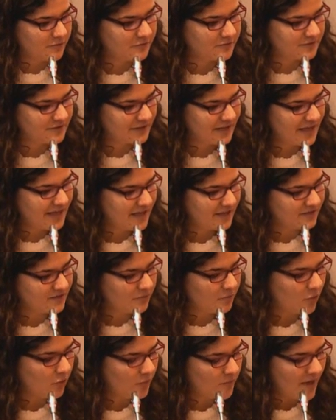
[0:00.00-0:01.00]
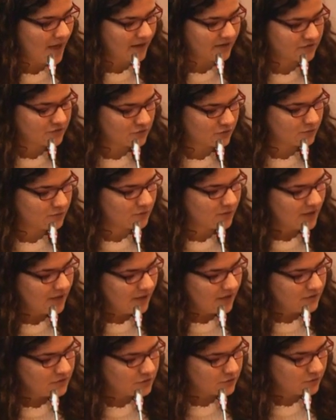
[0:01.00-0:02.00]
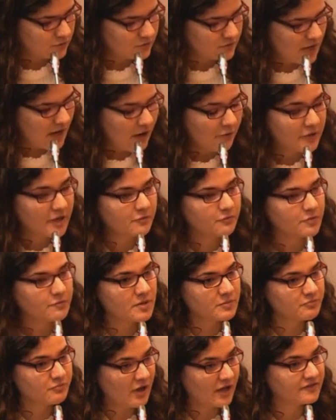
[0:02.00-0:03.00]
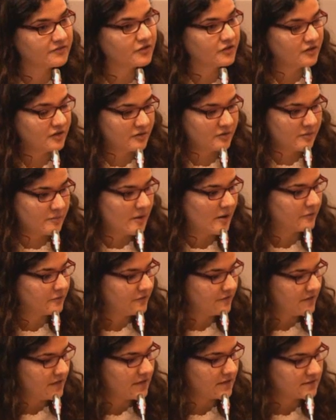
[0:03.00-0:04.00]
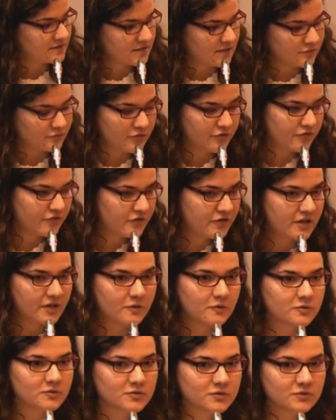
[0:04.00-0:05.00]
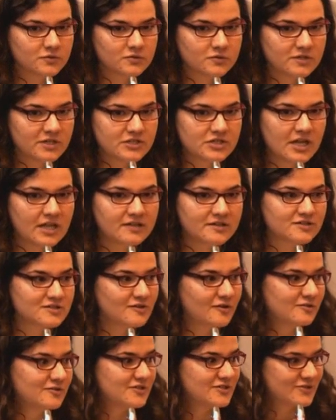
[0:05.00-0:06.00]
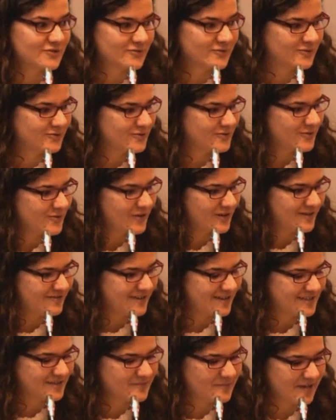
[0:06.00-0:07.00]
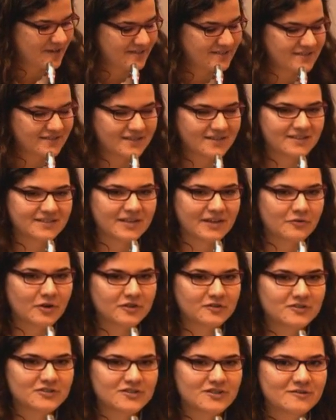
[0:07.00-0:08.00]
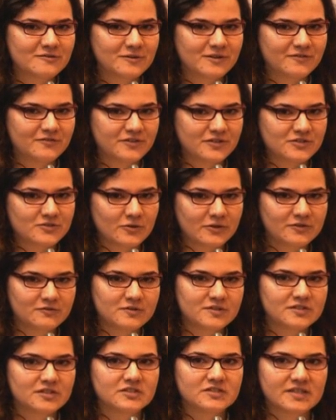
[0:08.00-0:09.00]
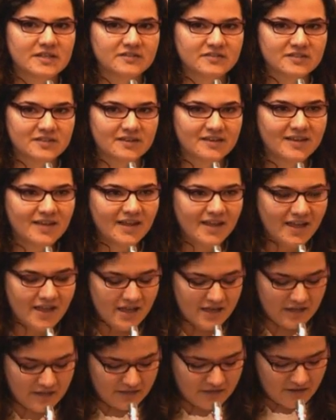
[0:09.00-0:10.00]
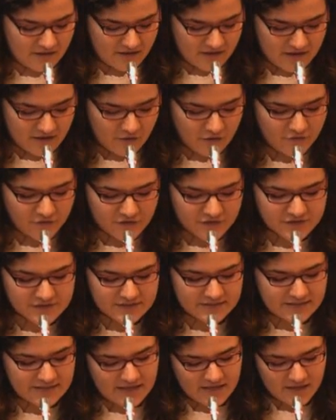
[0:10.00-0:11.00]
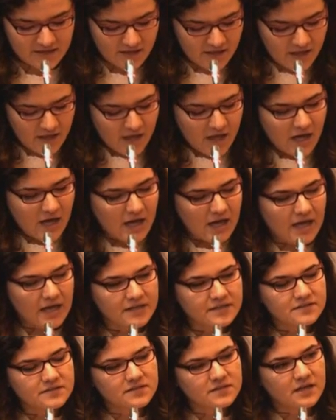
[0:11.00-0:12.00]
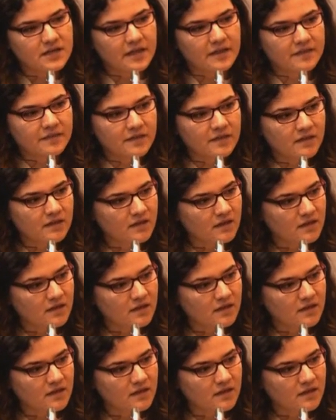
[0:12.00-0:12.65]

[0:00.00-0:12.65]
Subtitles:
kicking the ball back to how can we be practical about things, and referring also to the challenge launched to all of us by the Director General of the Joint Research Center in our first day. And I think